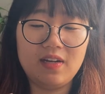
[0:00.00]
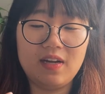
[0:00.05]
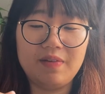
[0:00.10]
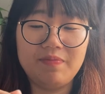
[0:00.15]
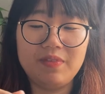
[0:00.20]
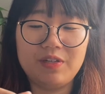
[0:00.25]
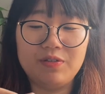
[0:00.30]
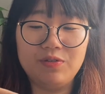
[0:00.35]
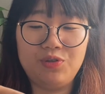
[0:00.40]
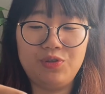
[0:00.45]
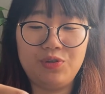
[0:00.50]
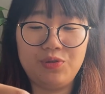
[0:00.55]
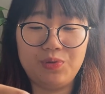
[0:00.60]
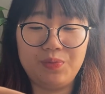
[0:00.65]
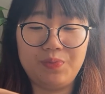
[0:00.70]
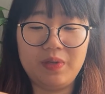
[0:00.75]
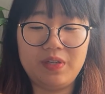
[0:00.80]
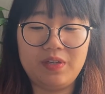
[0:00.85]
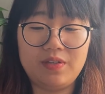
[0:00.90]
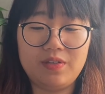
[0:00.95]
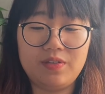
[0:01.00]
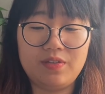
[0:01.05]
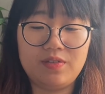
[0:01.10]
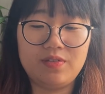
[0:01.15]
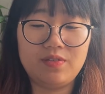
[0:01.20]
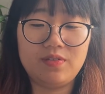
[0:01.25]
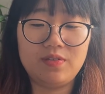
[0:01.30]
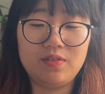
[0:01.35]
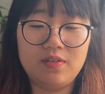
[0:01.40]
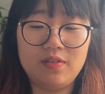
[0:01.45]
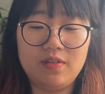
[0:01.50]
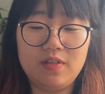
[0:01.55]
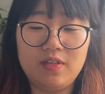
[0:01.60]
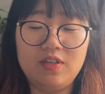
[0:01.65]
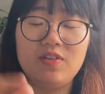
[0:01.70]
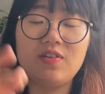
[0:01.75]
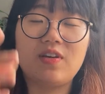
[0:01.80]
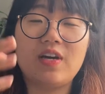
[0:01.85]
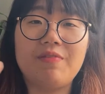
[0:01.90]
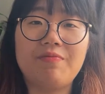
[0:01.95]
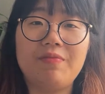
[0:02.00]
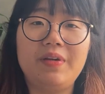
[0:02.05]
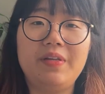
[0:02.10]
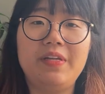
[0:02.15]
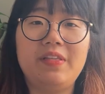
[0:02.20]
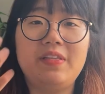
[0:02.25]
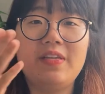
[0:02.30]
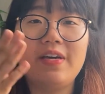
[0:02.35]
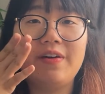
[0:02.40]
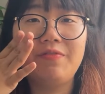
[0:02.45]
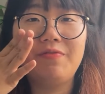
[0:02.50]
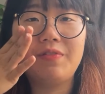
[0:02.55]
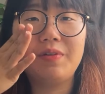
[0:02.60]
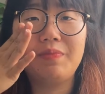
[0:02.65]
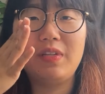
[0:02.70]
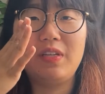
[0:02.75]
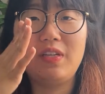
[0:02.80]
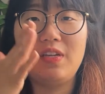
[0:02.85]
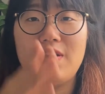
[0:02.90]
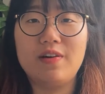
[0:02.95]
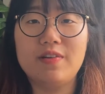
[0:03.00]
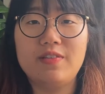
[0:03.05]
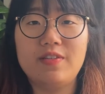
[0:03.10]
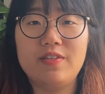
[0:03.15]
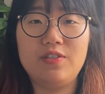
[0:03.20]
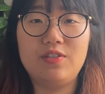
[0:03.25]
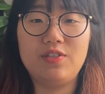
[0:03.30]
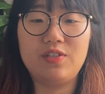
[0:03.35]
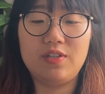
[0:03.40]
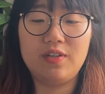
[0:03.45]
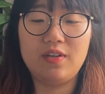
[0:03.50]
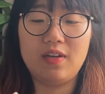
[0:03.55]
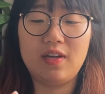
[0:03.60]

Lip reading: I'm not sure because you can't really tell from the yardage,